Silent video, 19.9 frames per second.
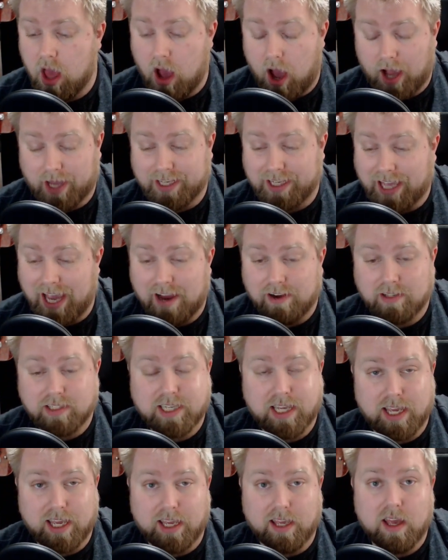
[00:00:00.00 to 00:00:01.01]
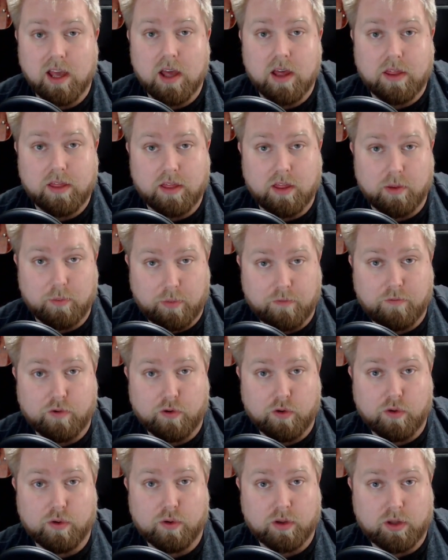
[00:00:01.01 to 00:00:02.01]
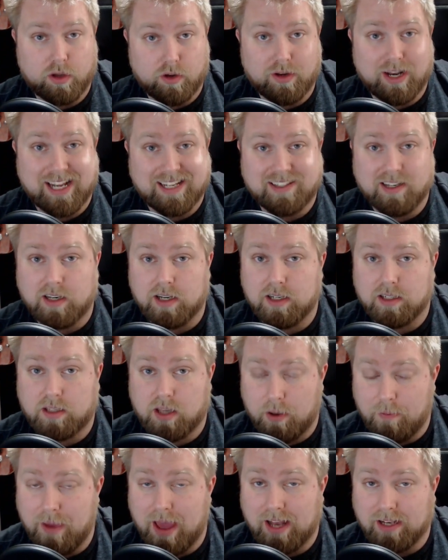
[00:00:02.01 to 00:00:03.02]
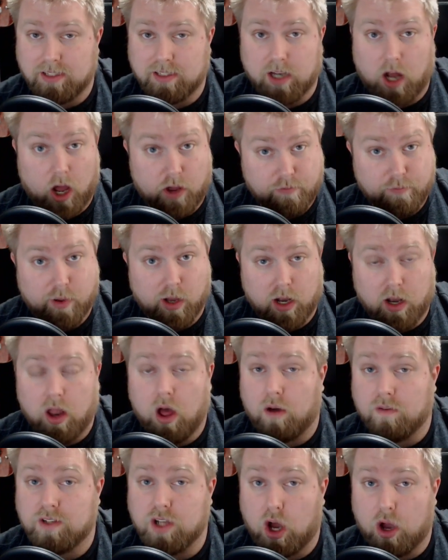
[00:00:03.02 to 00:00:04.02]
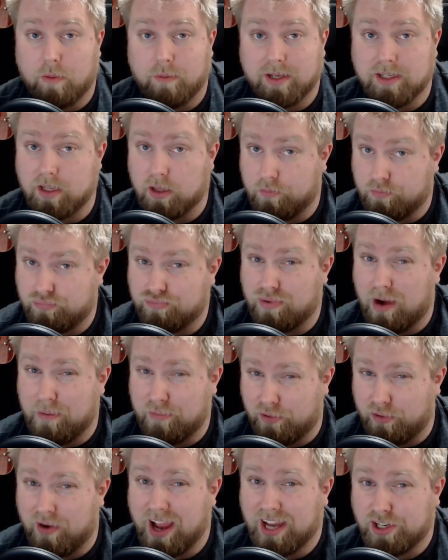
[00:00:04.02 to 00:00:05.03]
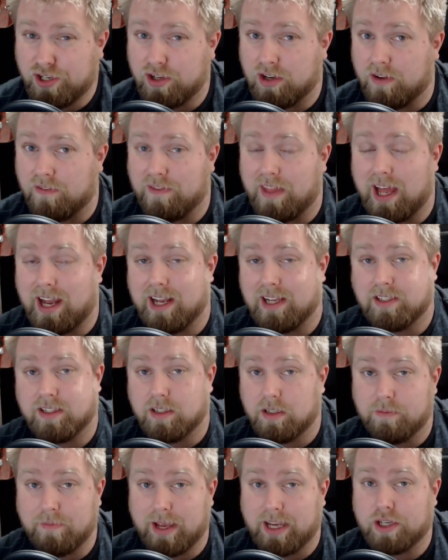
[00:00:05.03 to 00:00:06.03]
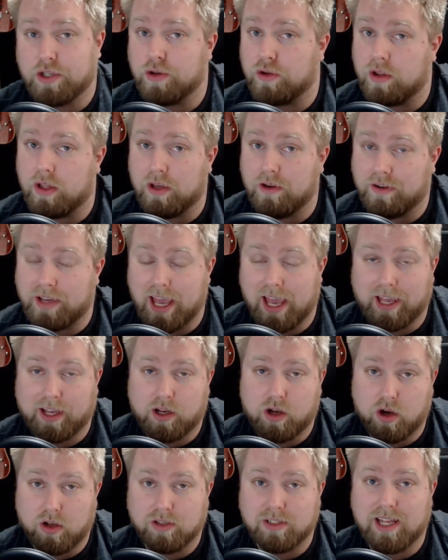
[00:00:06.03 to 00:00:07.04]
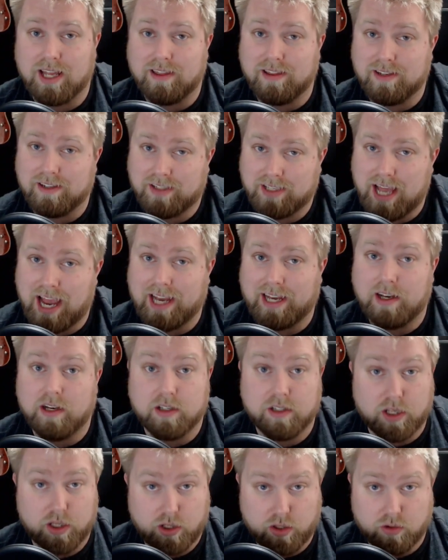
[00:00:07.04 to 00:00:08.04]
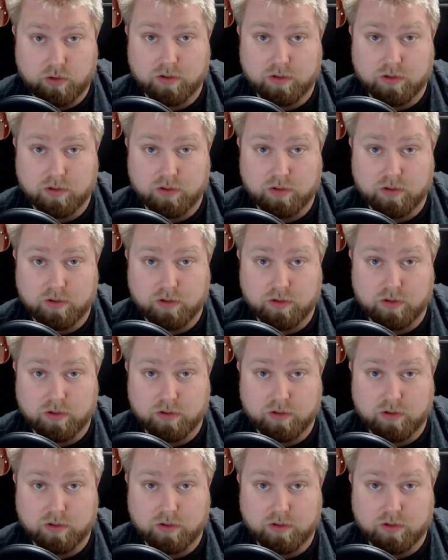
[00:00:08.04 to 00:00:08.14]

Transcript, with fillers: I can guarantee that before your lesson has commenced, I've put a lot of time into the preparation of that lesson to make sure that you're getting content that's tailored to your